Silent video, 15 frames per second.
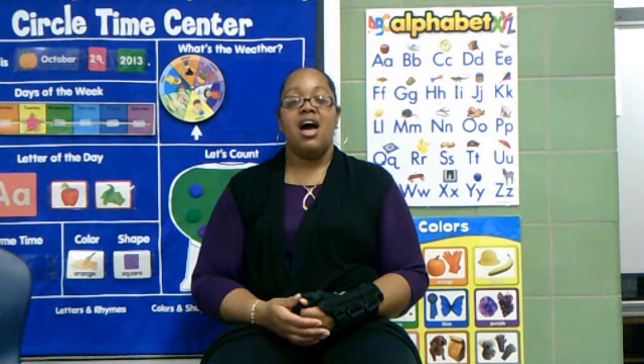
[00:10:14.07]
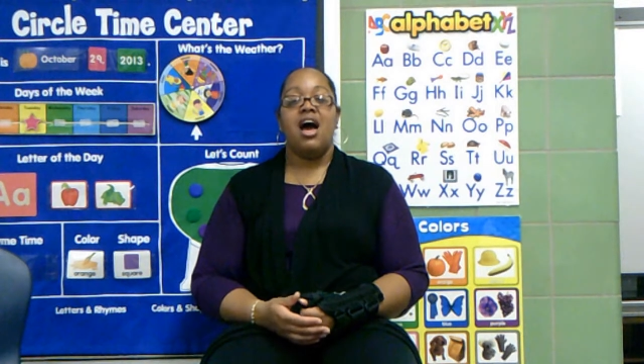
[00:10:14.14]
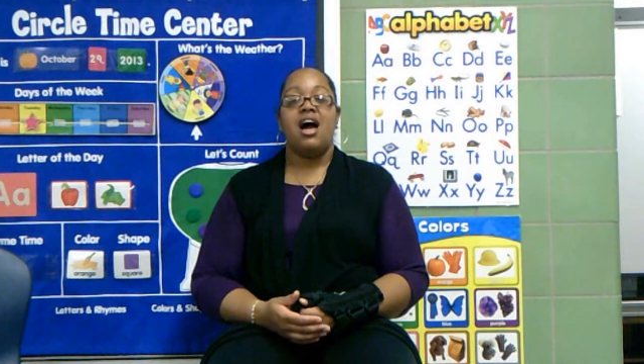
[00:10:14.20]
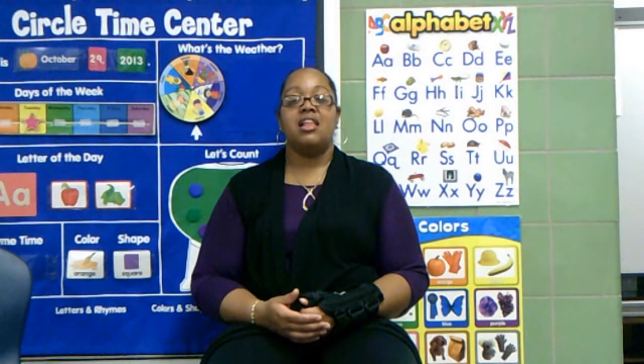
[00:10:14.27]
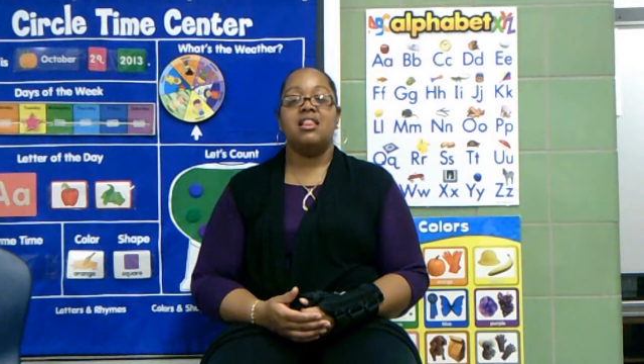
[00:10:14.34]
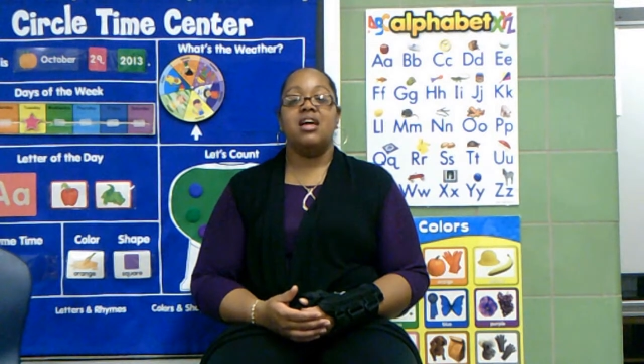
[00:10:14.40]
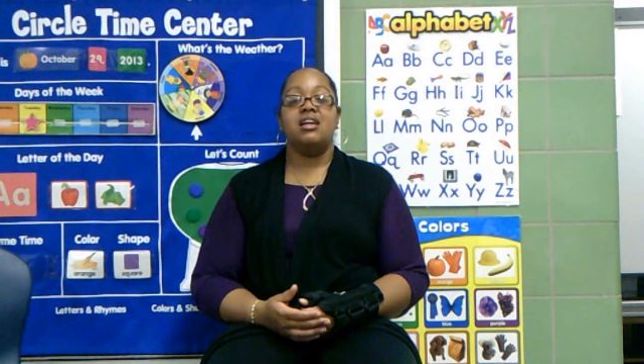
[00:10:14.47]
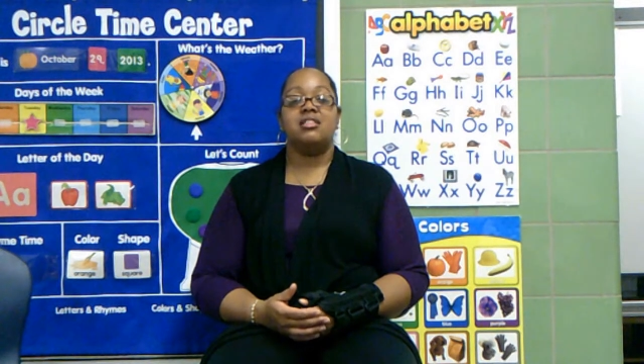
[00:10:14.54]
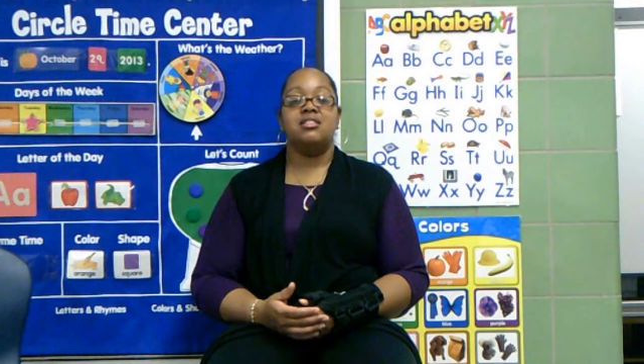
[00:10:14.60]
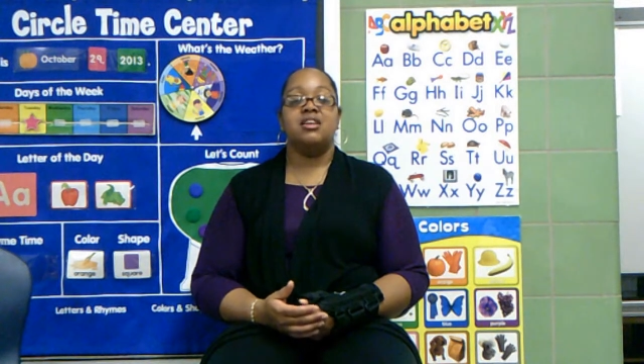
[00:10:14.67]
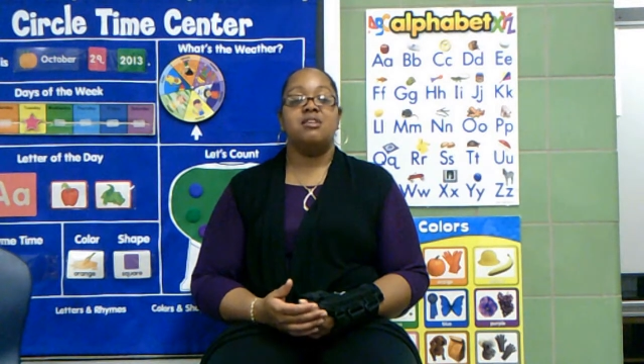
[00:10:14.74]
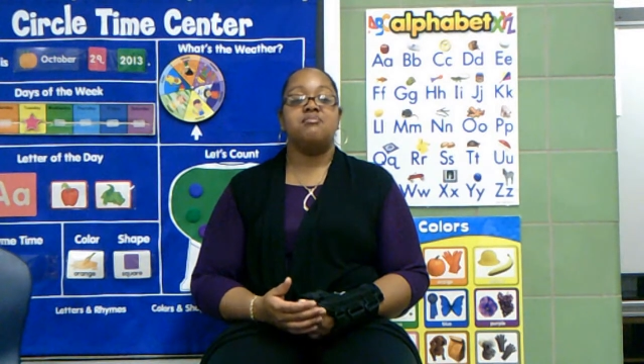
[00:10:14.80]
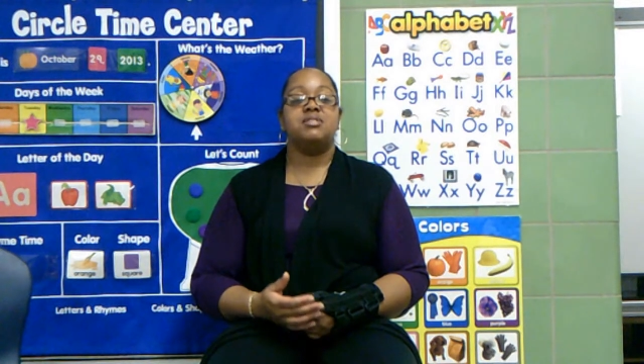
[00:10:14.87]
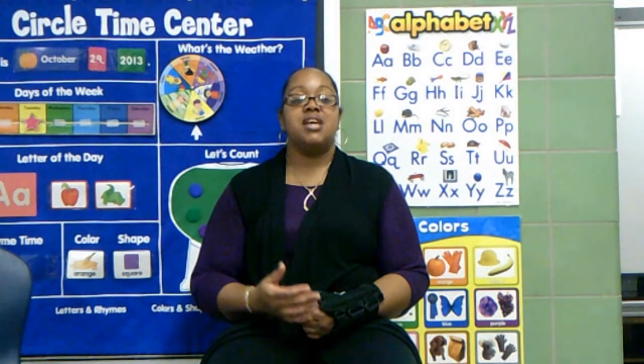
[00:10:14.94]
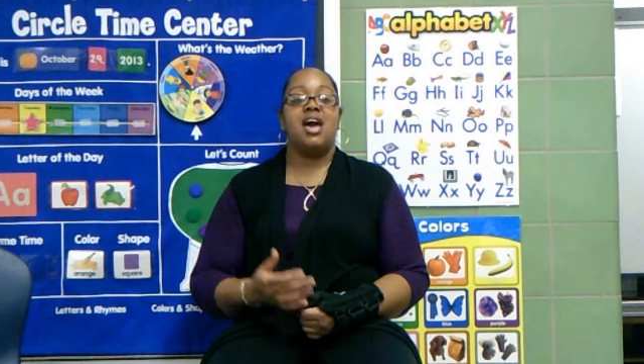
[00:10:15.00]
I like
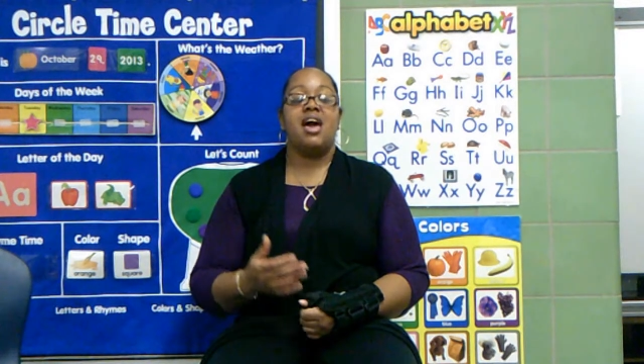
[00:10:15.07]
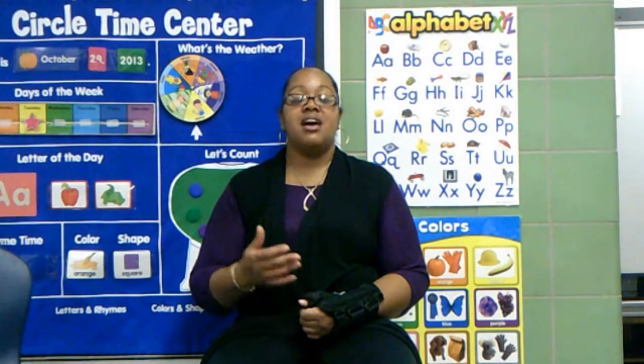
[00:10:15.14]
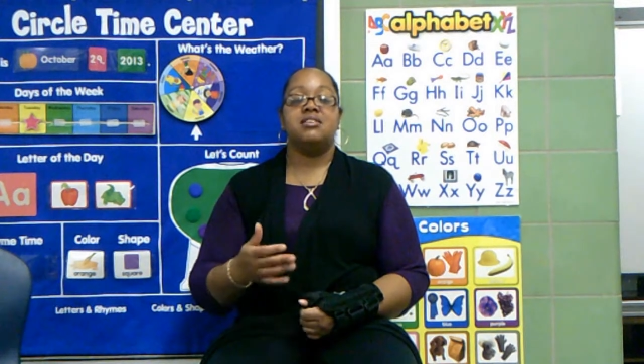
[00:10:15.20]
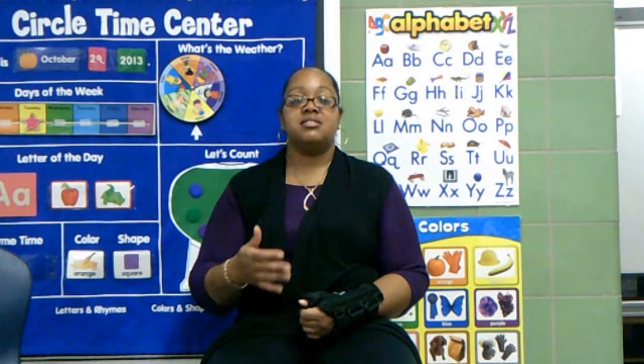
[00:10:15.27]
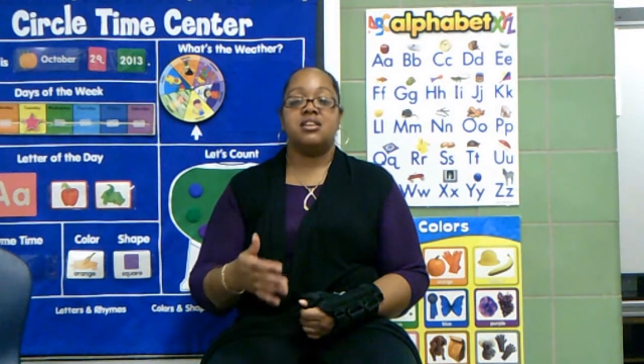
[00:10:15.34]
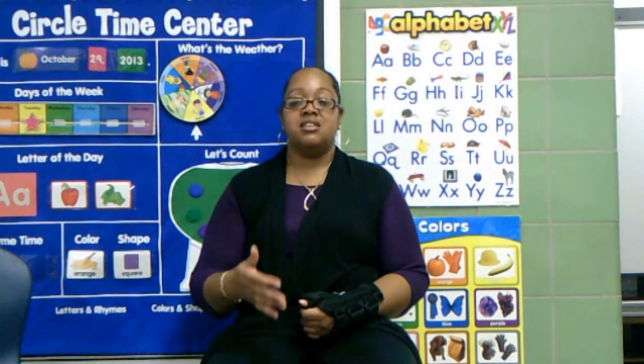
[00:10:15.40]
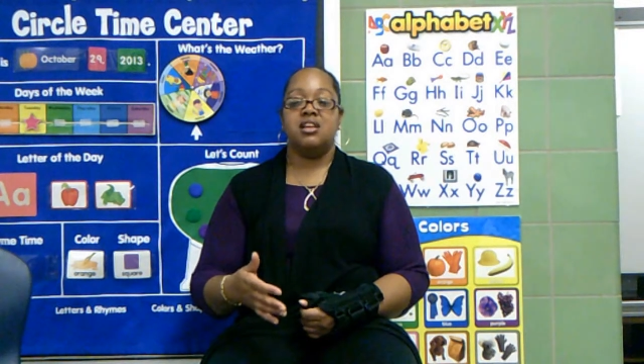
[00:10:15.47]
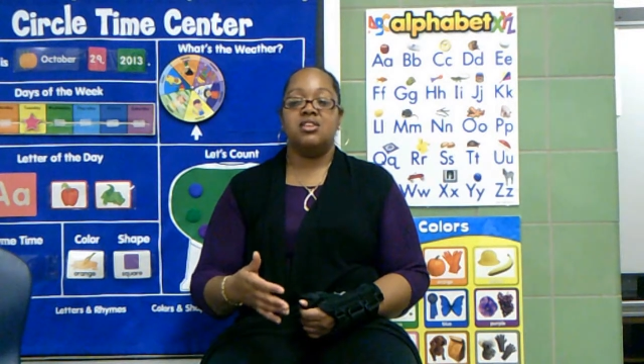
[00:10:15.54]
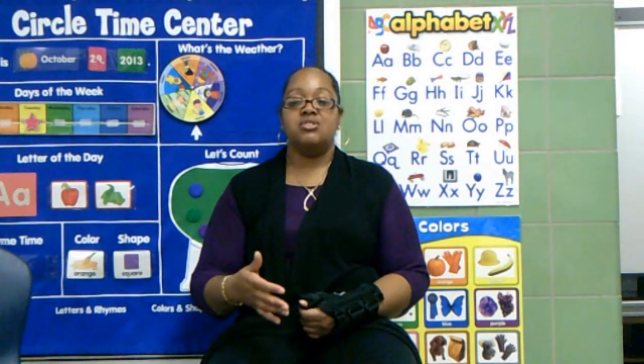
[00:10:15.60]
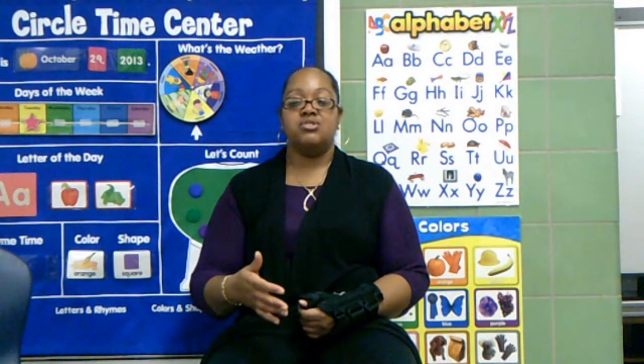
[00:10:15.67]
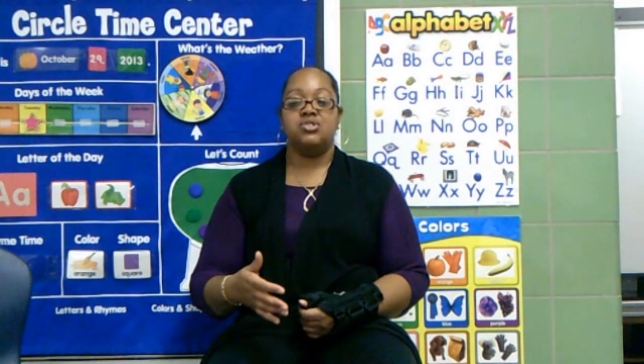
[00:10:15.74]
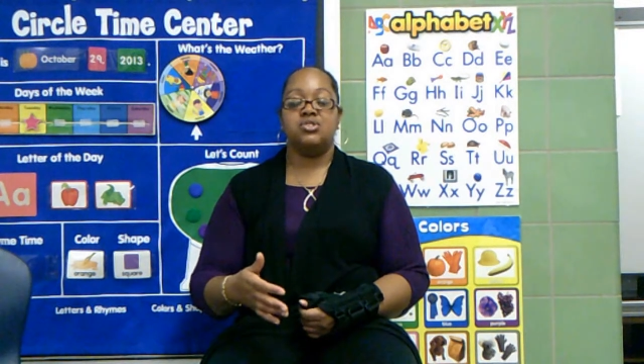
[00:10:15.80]
them to ask another